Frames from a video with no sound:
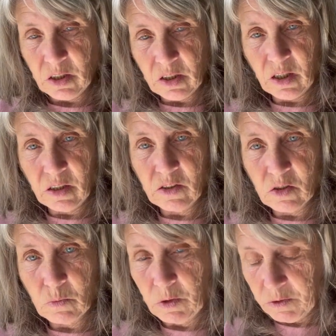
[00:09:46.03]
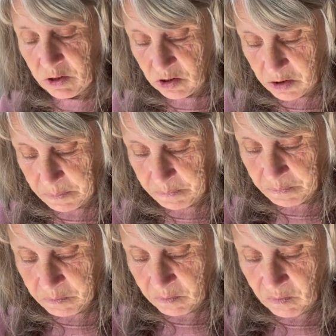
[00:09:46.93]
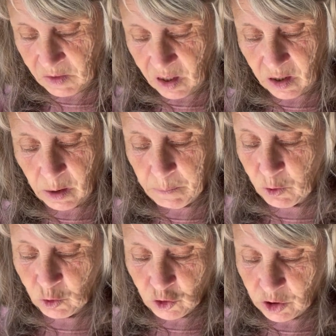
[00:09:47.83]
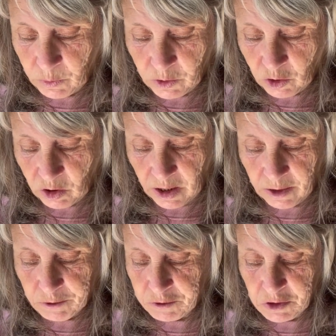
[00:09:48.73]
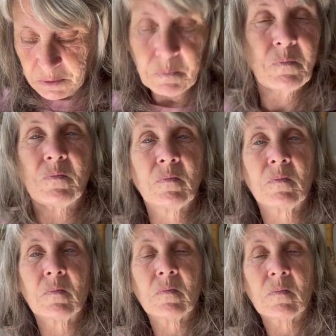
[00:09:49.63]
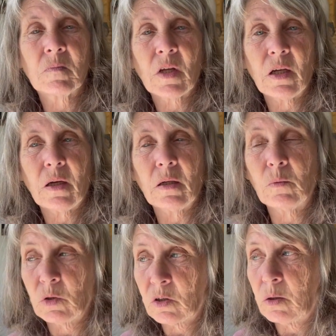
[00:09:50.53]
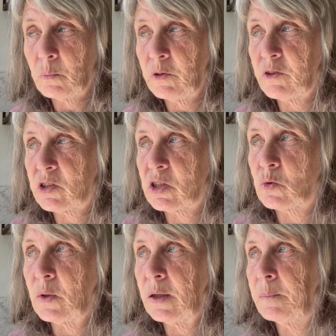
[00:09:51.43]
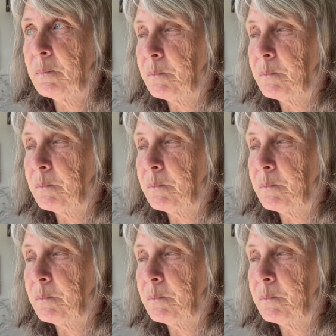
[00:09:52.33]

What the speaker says: days with us. Any poultry we got left will come with us as well.